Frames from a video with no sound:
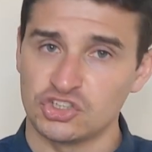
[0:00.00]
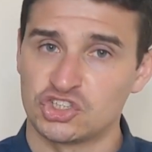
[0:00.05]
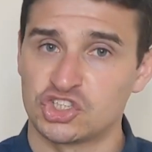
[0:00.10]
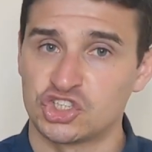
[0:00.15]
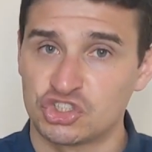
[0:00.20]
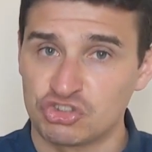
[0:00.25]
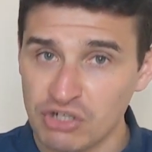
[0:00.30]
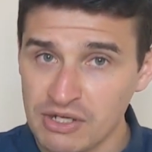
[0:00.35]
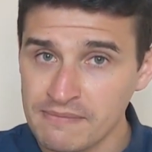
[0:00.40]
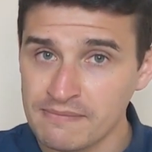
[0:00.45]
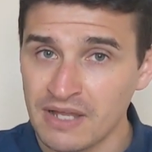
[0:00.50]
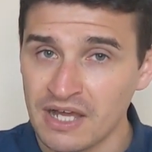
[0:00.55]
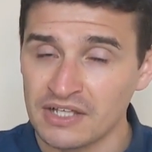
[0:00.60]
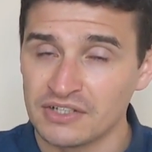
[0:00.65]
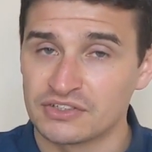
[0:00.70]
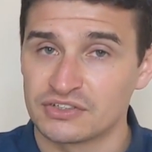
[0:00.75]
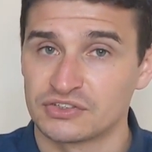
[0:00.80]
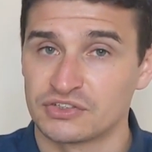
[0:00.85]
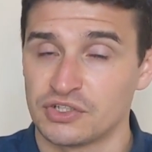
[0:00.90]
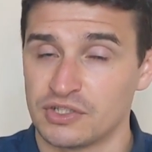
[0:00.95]

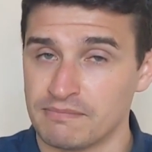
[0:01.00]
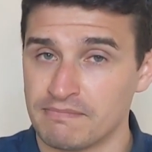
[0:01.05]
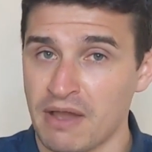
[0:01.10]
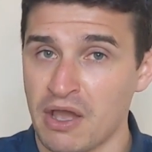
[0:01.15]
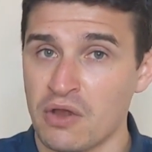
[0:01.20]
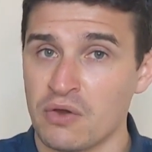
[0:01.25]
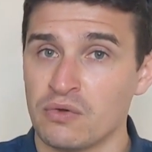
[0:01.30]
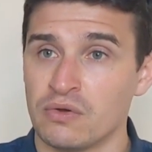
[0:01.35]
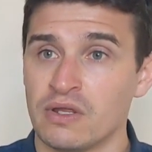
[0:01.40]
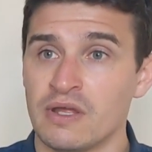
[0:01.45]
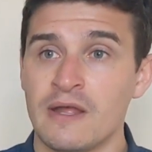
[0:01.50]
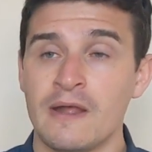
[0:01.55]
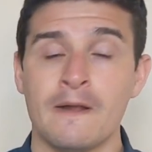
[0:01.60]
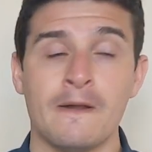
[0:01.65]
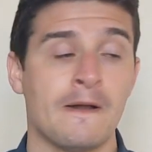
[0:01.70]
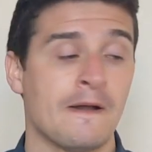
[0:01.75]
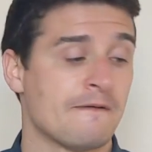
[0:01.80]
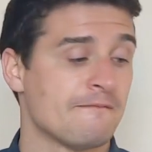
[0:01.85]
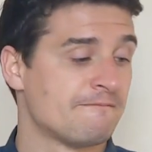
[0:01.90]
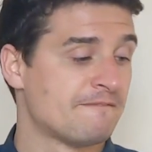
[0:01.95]
Streamlined to the bone,
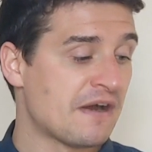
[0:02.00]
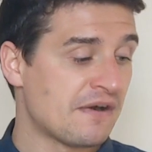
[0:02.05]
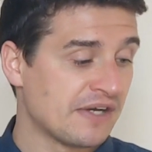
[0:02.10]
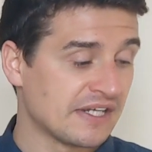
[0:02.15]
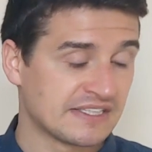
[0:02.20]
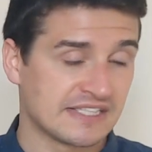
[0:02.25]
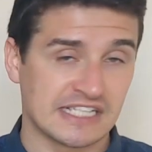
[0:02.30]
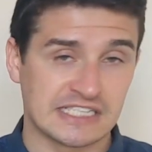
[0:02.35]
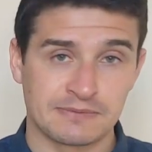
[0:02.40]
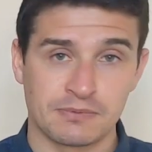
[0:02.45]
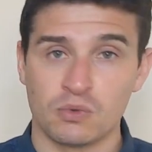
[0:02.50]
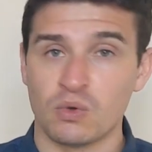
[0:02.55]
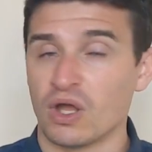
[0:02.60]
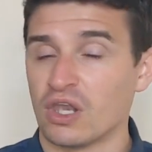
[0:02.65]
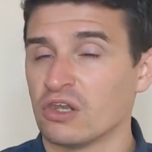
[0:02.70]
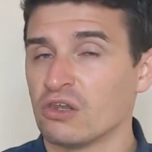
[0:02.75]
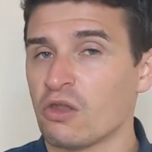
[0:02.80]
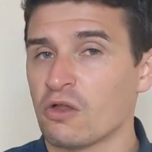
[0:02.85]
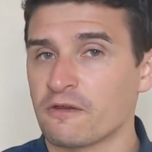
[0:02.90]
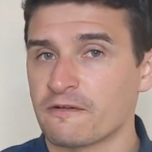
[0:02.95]
very accessible,
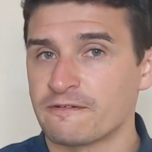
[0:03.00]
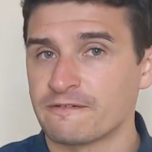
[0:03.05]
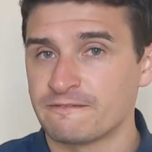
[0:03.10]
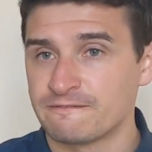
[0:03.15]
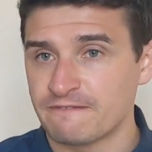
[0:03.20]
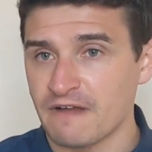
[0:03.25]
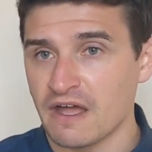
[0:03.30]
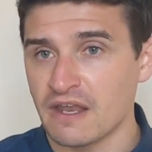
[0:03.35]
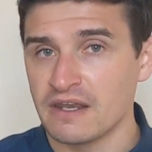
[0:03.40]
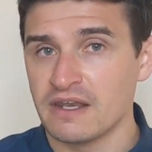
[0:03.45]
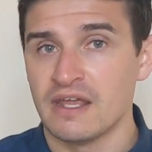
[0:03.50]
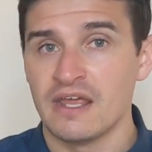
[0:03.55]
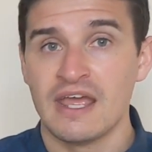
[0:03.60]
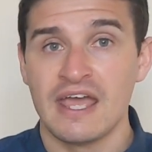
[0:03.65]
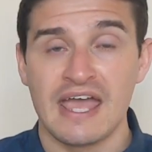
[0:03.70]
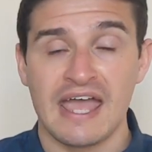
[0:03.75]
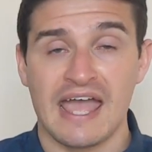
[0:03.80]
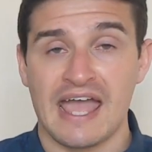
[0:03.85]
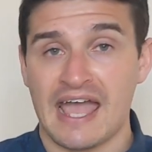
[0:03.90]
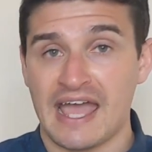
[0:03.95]
a lot of fun,
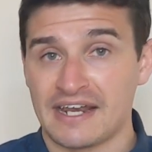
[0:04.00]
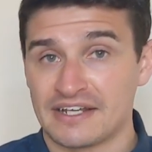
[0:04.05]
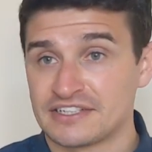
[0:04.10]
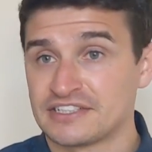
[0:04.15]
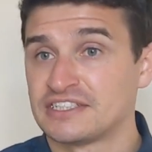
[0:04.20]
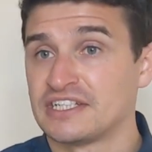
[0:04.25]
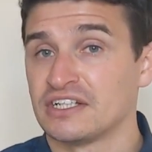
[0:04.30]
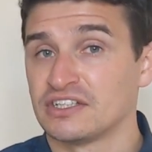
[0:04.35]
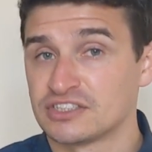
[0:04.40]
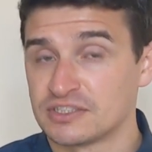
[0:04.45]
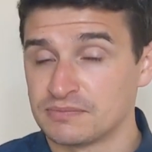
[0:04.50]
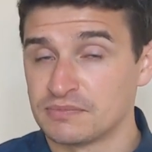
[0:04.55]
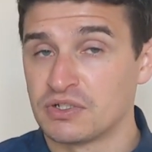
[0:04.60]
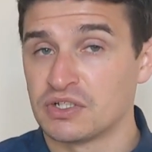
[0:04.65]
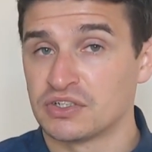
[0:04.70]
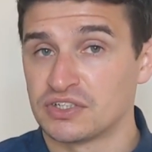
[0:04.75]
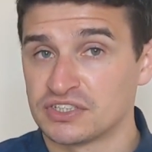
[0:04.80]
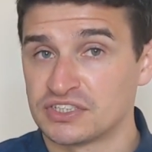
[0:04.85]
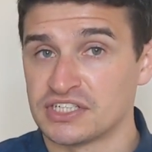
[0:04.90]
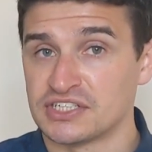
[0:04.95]
and still some
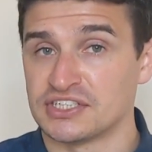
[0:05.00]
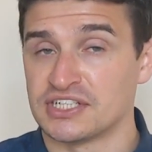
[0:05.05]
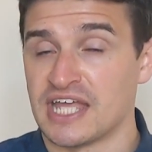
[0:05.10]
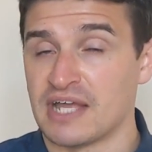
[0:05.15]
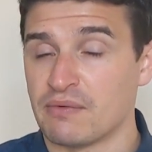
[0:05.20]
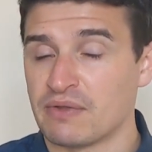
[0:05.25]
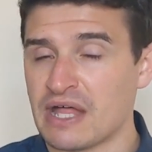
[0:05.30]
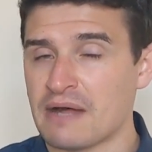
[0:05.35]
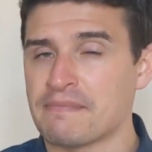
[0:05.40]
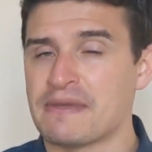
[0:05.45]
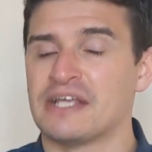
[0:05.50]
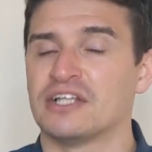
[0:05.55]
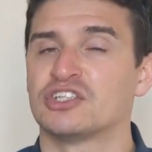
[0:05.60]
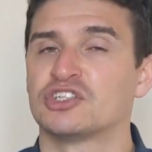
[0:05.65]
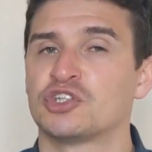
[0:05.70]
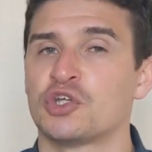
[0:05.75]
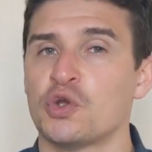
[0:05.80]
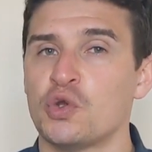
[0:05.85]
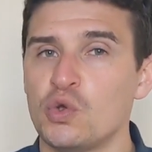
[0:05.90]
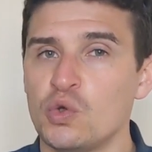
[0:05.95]
good decision here without being
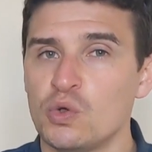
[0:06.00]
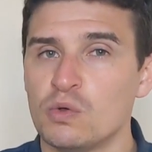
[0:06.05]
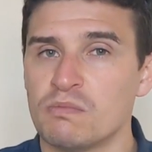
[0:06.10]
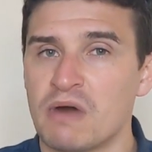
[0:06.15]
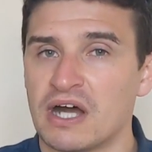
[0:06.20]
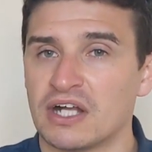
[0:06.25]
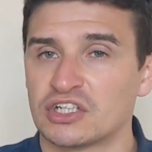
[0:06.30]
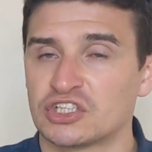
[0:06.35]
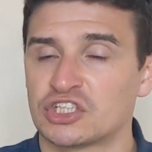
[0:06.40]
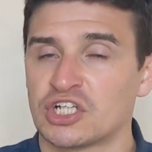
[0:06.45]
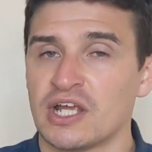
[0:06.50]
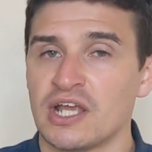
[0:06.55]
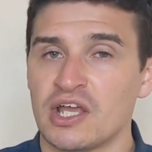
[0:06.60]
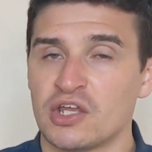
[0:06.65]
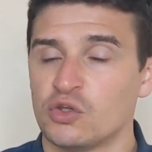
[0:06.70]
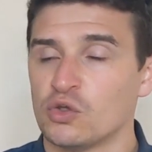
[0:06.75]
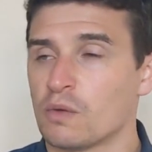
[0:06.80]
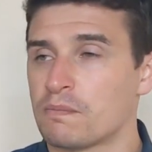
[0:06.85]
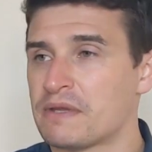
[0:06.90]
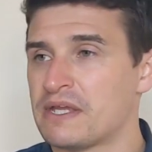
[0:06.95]
too much,
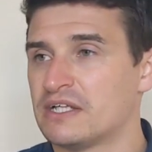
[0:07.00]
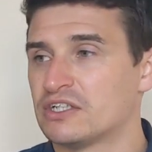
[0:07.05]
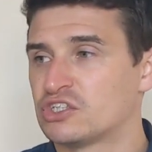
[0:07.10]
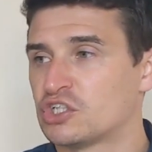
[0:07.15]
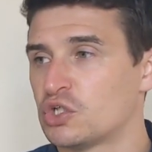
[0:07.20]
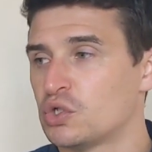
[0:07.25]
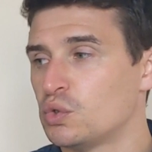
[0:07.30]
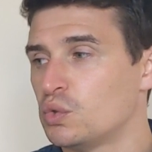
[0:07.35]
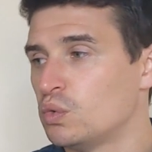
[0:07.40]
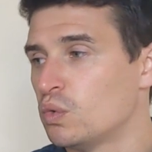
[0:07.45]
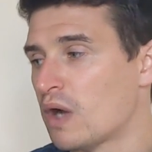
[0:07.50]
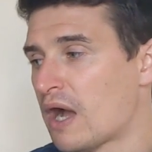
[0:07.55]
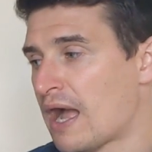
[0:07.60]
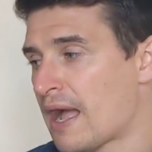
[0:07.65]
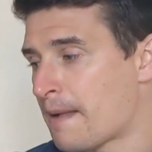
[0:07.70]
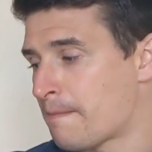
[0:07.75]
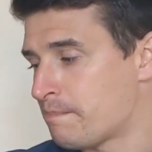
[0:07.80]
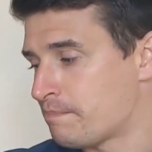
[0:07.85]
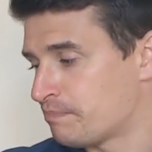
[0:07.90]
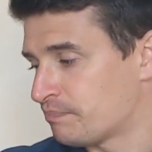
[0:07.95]
not being too
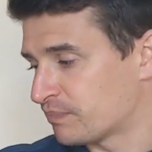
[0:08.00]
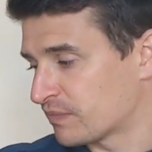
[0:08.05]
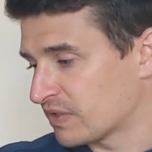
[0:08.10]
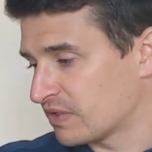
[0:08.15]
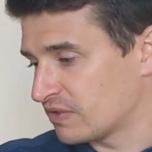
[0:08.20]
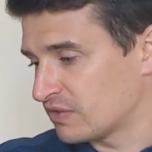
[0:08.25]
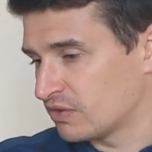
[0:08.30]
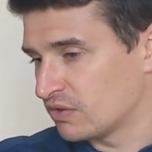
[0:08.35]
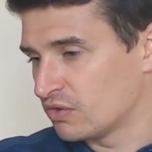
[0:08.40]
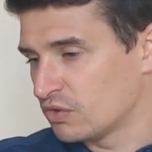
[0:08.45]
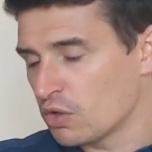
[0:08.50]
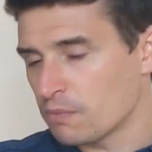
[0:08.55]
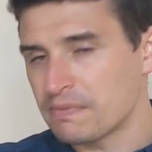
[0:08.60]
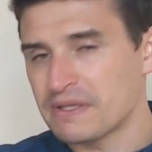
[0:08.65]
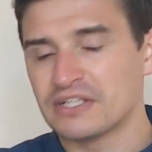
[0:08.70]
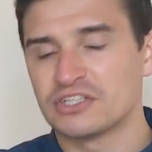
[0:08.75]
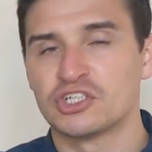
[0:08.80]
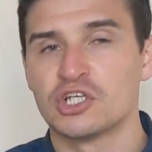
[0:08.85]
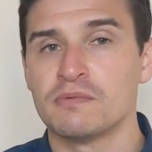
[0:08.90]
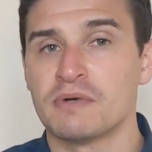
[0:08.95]

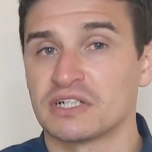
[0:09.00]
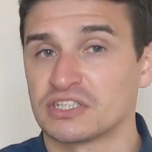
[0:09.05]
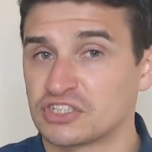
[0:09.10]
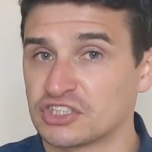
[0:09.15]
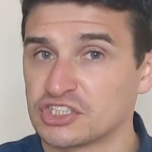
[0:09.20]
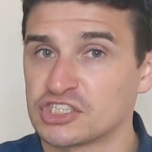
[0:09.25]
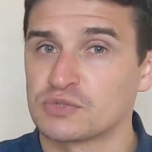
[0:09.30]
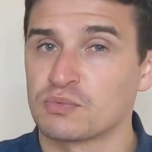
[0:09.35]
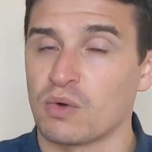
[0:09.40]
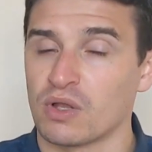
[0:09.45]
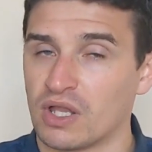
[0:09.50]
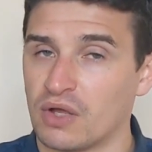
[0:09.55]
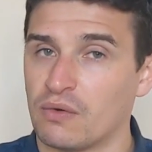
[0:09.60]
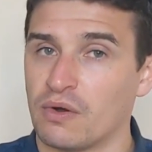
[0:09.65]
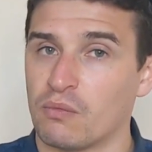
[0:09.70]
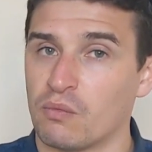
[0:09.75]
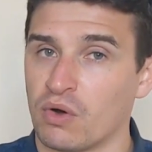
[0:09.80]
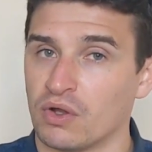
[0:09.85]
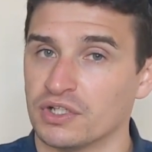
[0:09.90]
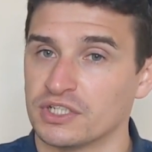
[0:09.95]
much to
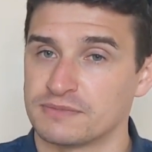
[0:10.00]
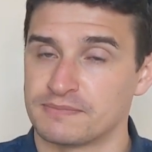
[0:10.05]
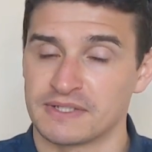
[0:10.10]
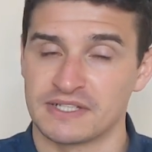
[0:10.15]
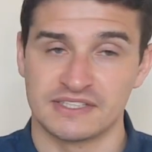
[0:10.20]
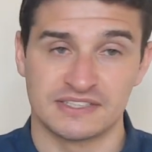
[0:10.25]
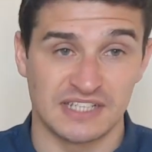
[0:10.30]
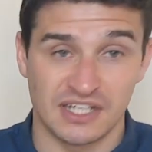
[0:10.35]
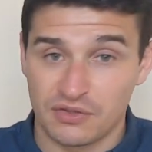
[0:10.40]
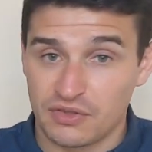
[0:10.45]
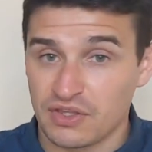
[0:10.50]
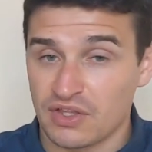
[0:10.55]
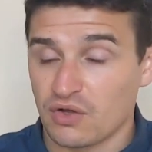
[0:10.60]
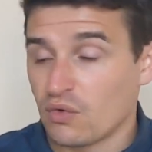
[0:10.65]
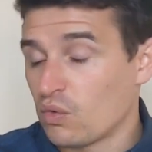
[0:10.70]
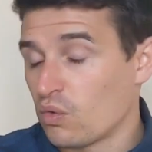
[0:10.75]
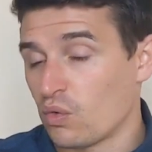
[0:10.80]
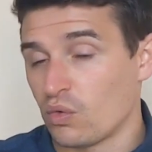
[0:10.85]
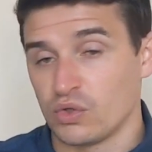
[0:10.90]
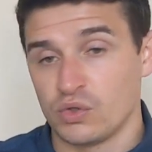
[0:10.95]
swallow at once, because you know
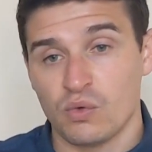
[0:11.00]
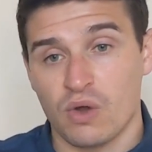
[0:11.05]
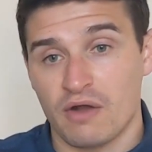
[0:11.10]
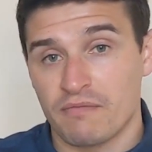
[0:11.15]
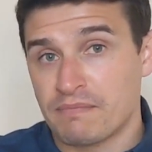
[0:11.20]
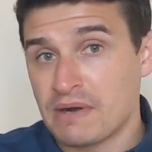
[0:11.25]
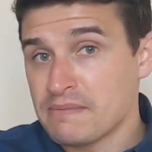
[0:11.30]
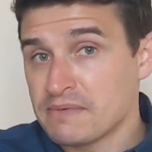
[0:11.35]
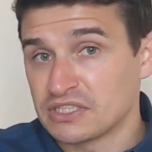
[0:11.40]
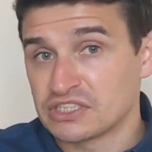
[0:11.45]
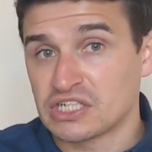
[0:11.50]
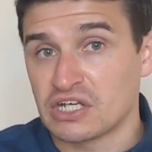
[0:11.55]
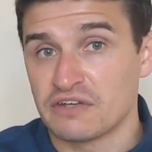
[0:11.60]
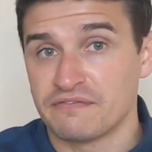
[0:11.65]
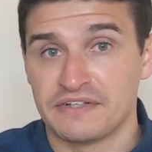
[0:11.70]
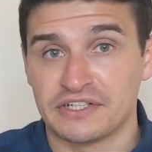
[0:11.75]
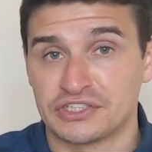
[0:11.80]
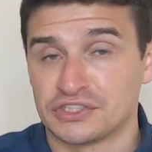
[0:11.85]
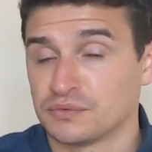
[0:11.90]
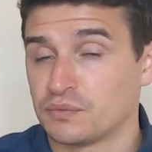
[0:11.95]
you are pretty much trying
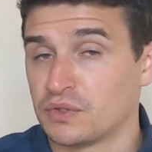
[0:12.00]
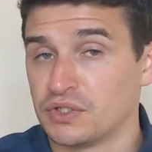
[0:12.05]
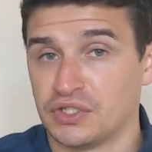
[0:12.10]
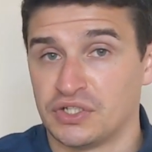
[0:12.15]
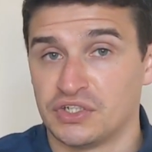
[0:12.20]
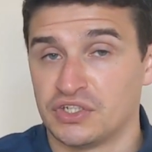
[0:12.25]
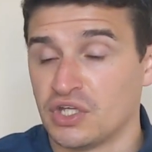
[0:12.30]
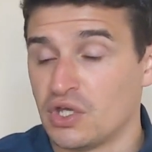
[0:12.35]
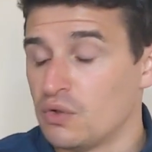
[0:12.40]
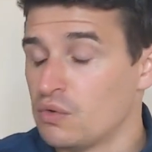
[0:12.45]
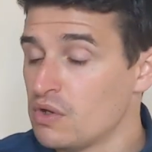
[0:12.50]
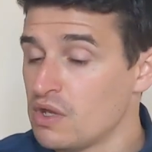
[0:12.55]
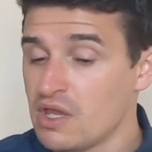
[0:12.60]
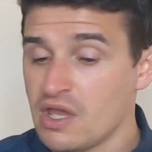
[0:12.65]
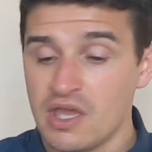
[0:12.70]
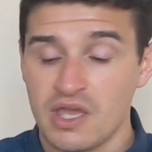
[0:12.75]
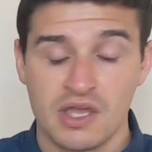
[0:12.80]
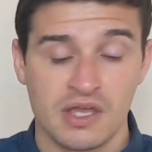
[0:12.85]
to vision what you can do